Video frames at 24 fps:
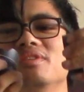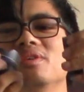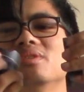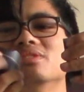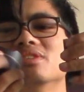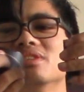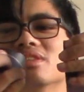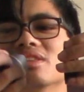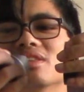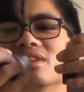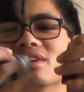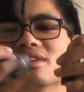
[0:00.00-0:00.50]

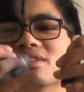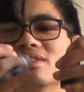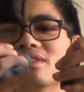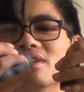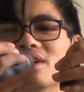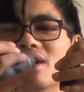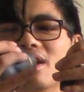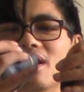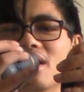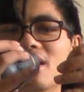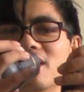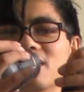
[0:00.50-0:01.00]
using this
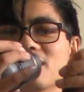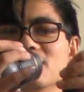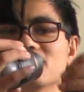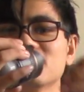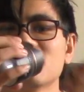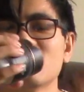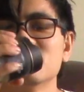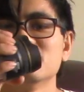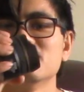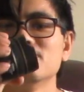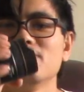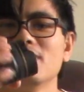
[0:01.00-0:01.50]
guy. This
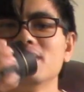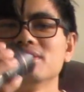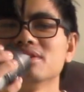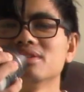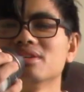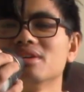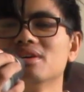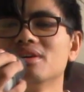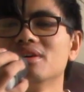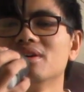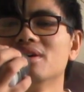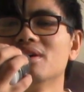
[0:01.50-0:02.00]
guy's amazing.
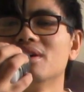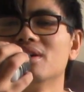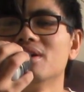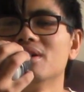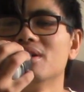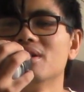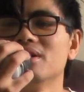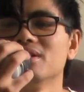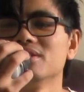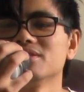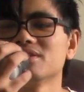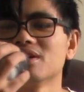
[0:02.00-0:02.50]

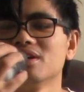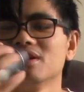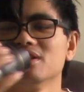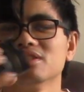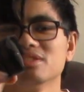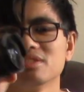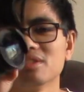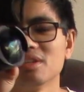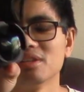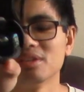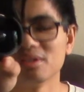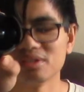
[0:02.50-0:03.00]
Oh, it
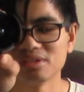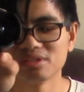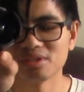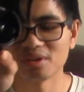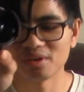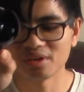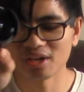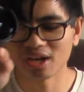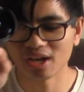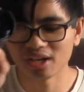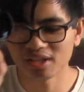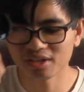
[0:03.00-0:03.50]
was a little
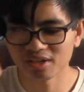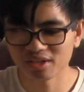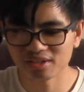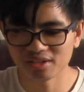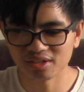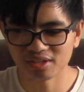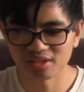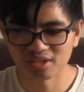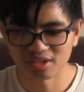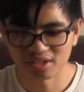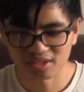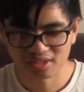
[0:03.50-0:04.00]
dirty, I gotta
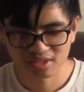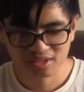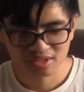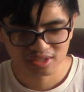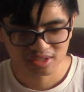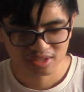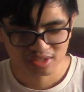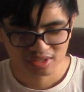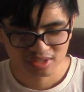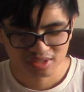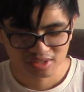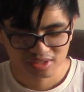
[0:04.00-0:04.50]
clean it.
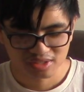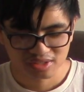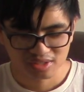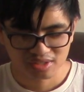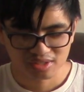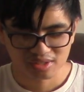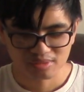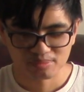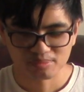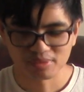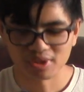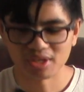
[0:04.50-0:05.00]

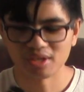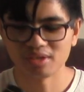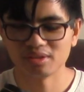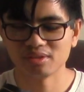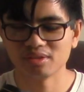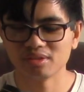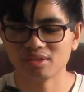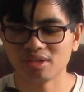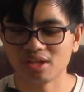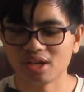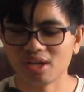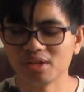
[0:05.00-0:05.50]
But
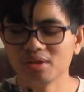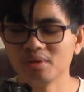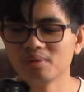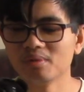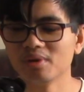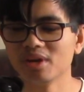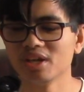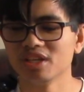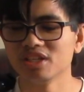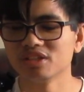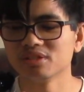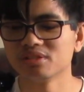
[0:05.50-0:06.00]

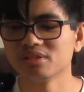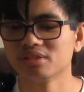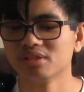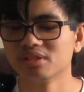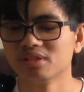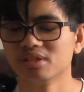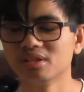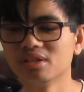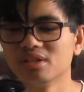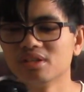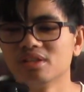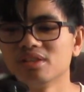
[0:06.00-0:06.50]
anyways,
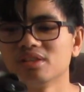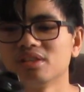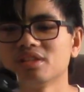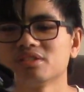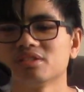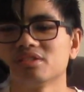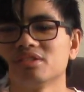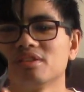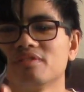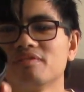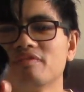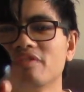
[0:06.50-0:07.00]
this
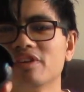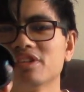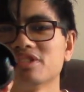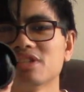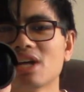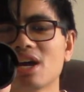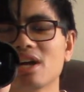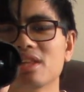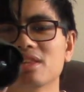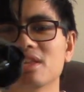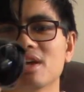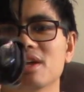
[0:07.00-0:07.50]
is a
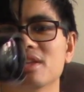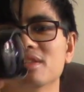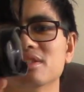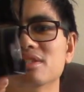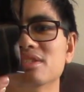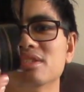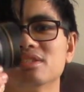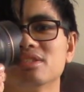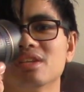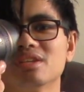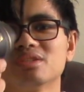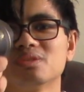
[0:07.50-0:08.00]
fisheye
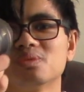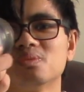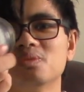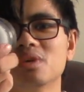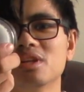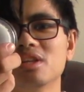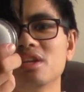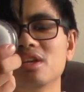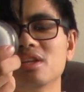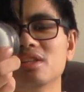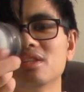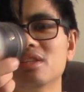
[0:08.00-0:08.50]
lens. It's a
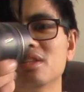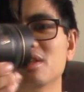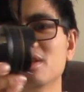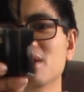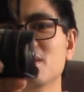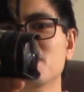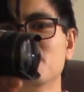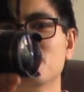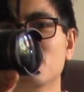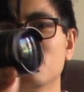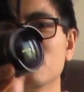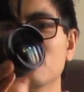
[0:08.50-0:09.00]
really
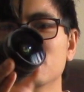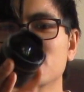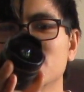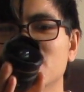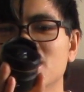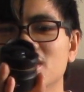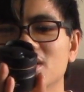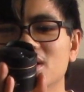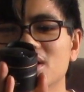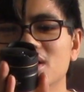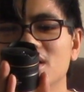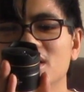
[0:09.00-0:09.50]
neat one.
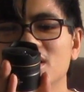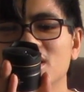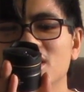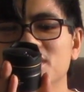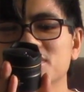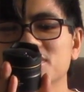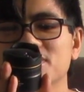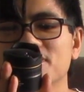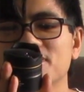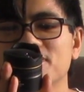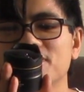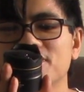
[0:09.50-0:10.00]

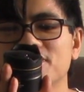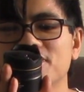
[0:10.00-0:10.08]
It's a